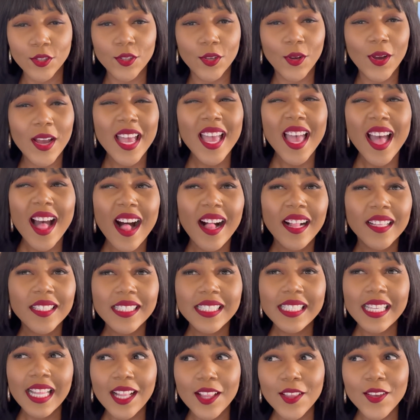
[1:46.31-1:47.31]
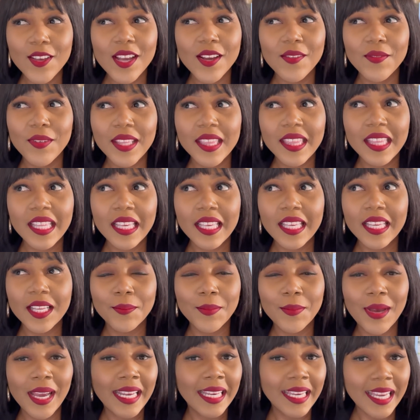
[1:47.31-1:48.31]
So I'll just tell you everything
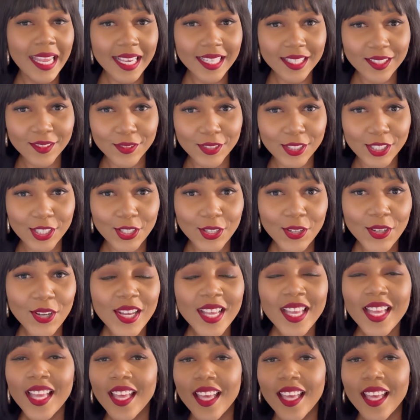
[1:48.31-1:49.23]
in my next video.